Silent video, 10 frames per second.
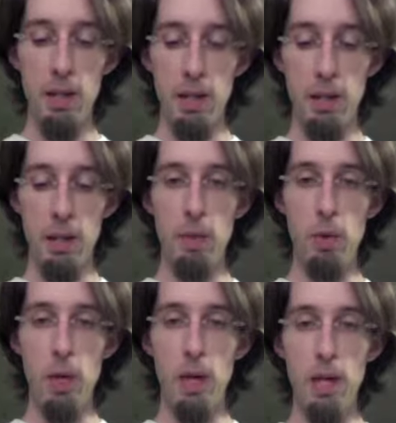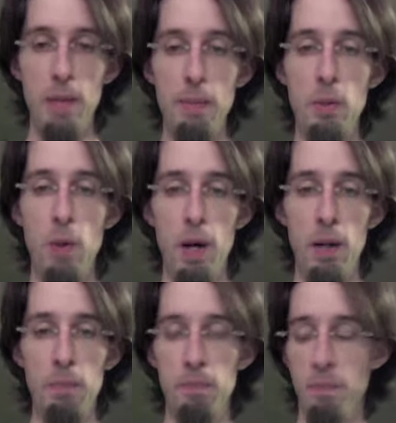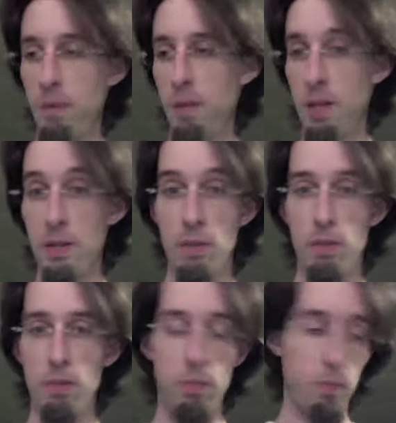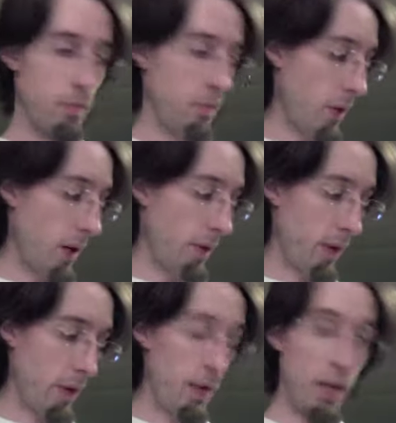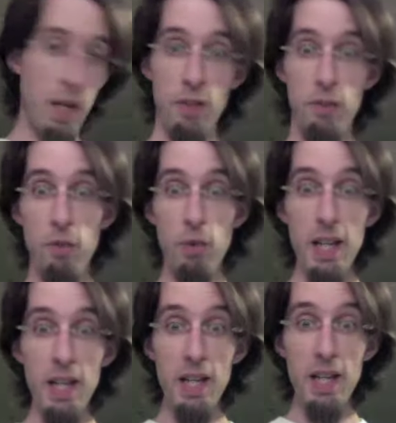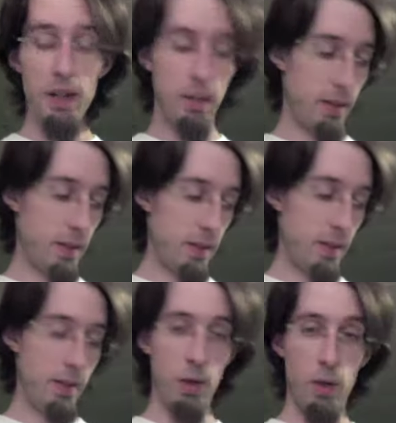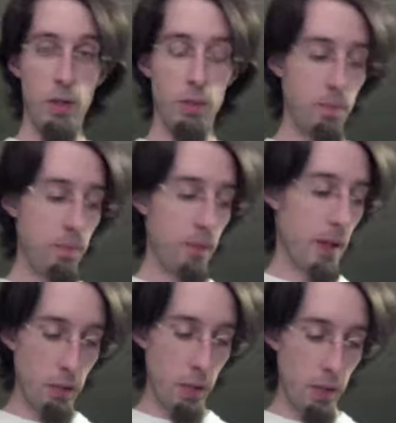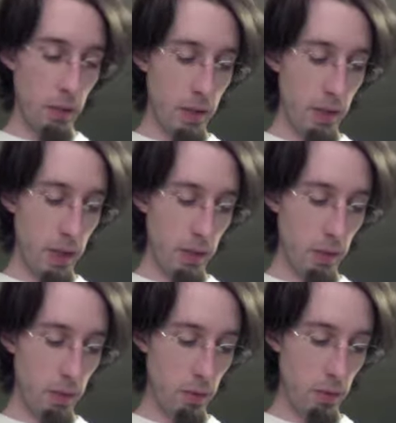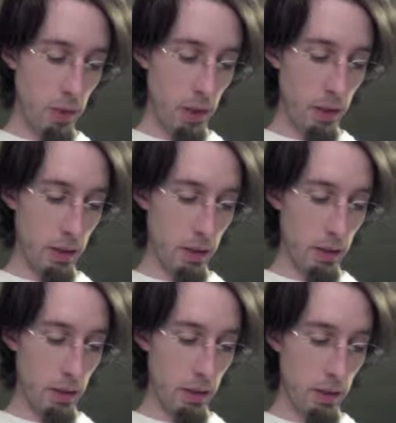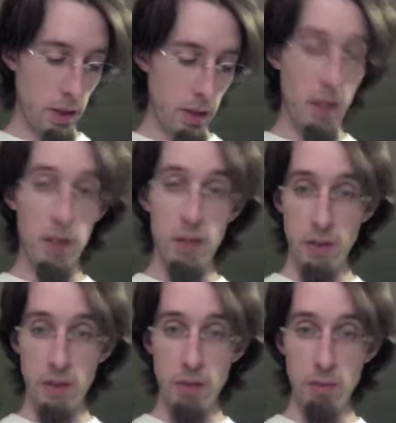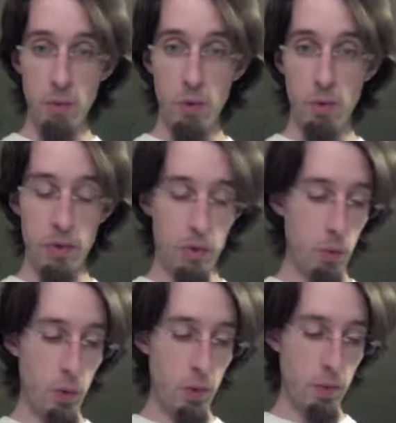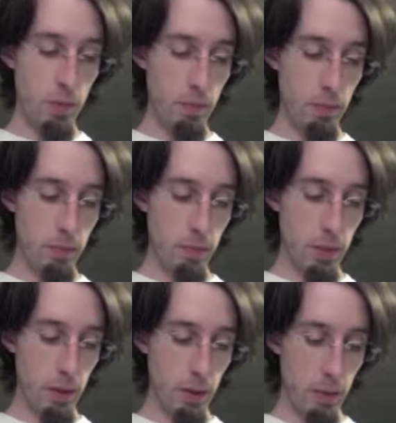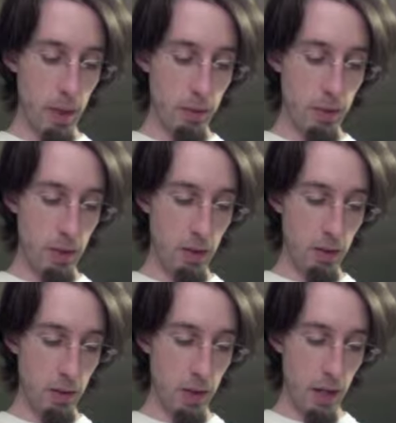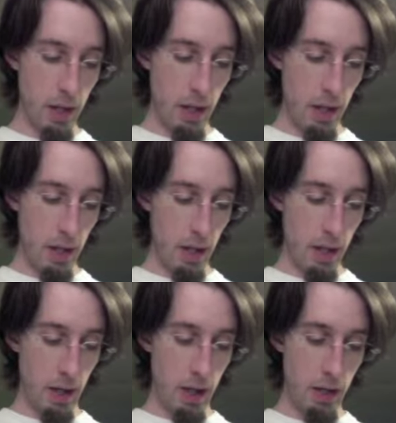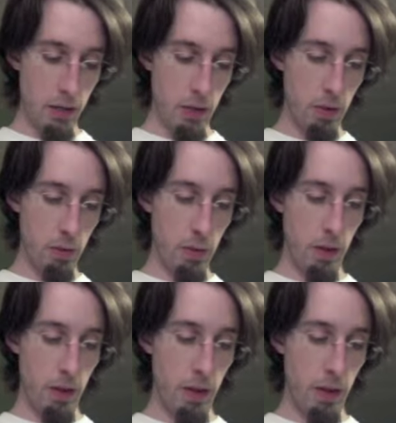Imiwa. That's where I found it, and it's free. It's awesome. I wanted to get into learning sentences more than just words singly by themselves. I started with